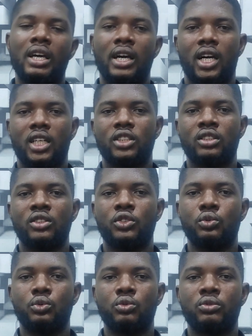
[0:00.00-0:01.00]
and
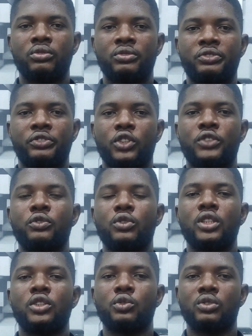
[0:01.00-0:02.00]
you
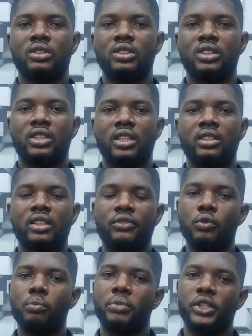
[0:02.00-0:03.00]
forcefully use the gen
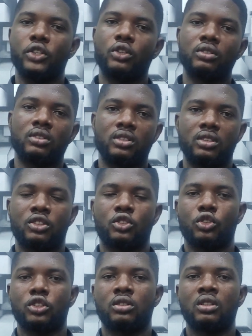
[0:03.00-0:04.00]
even beyond the
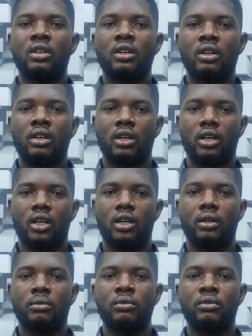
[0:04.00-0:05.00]
surge
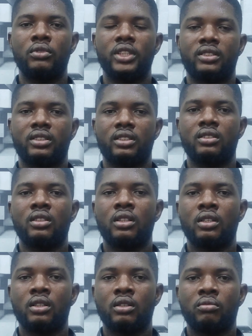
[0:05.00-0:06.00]
rating,
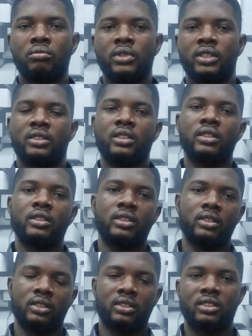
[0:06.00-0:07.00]
let's say
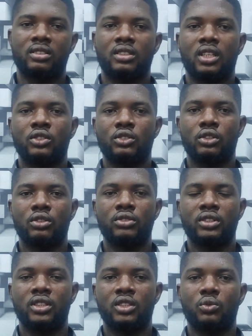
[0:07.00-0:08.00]
it's a 6,000
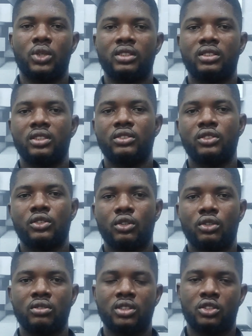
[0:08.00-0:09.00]
rated watt
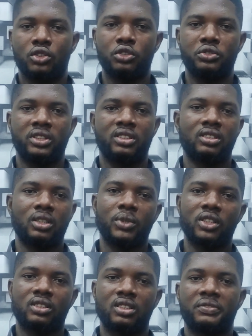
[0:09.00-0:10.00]
generator, the surge rating is about
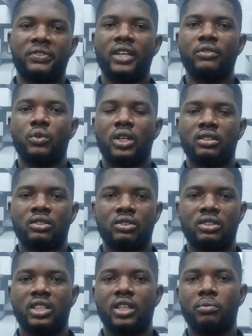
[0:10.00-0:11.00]
65 watts or
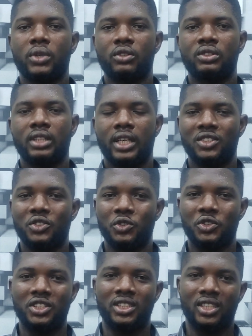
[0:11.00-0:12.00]
thereabout, and you
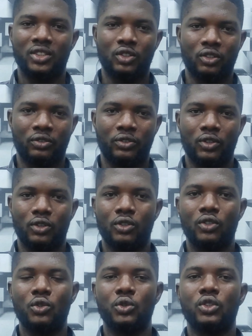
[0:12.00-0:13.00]
use the generator for a
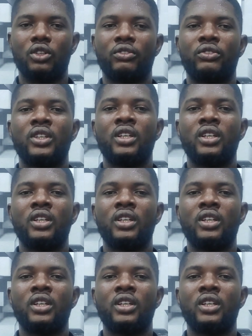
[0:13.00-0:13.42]
load of